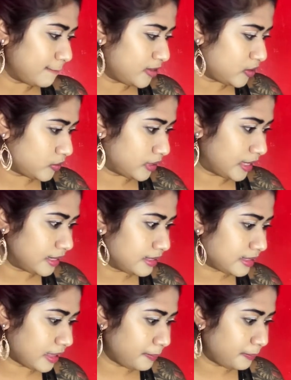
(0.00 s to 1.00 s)
So that is
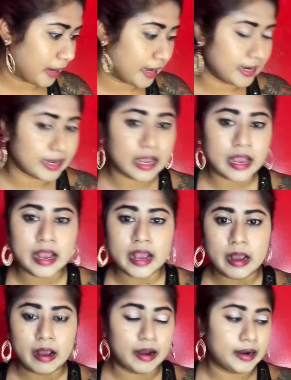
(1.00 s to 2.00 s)
applied.
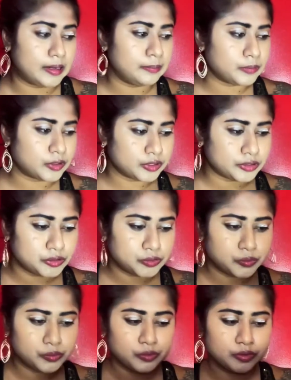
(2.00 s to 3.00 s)
I'm gonna
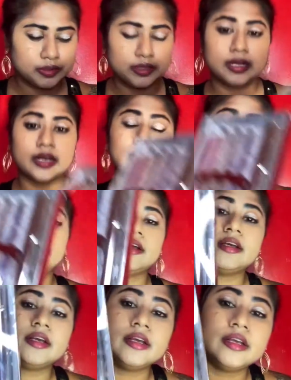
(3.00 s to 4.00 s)
use
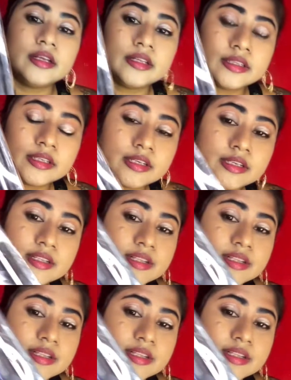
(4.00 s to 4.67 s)
these